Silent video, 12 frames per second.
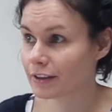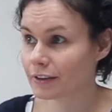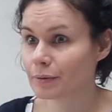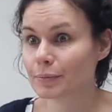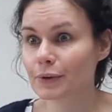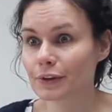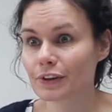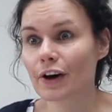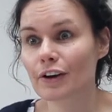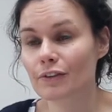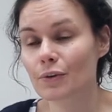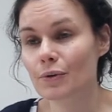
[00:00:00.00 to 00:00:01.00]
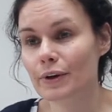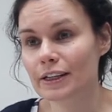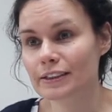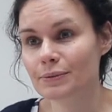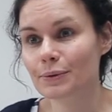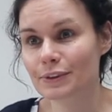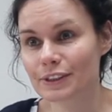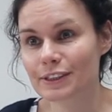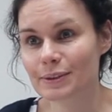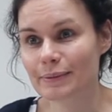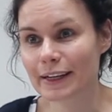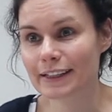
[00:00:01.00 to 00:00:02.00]
the book that I've always wanted
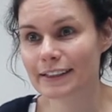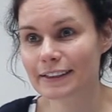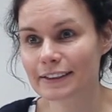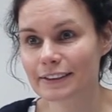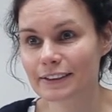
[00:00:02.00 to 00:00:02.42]
to make.